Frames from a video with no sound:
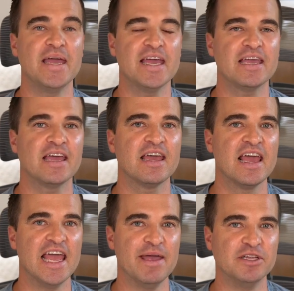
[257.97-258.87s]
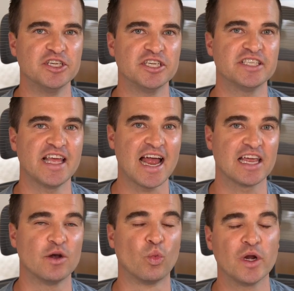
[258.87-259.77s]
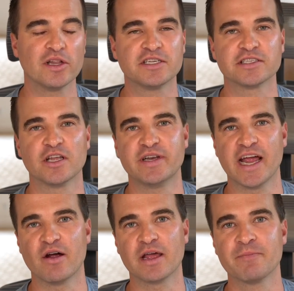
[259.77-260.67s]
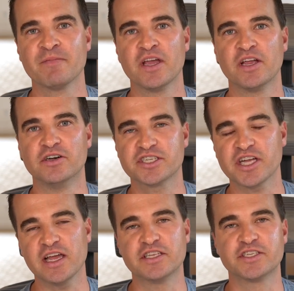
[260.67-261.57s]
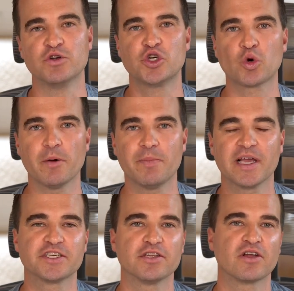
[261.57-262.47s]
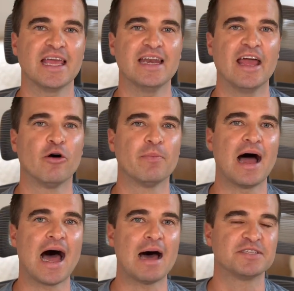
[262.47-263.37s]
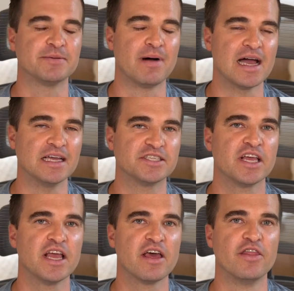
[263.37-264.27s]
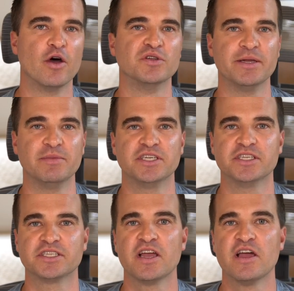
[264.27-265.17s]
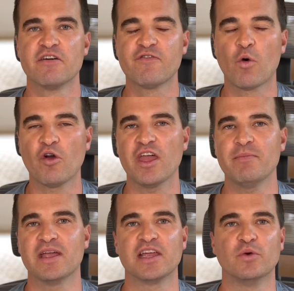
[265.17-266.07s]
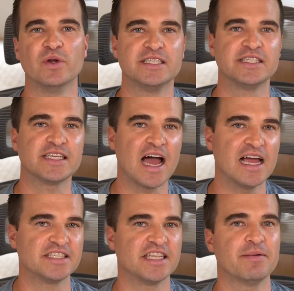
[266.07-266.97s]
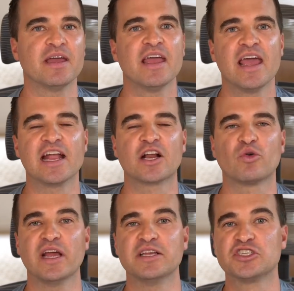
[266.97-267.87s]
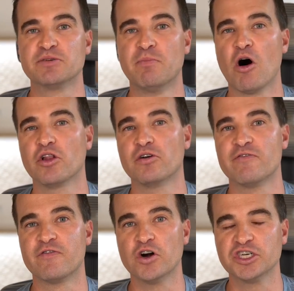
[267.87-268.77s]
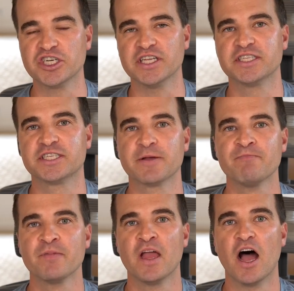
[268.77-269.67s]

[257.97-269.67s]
big images, that can really slow down your site. And so Short Pixel can help optimize those images for them. It can resize them and create smaller versions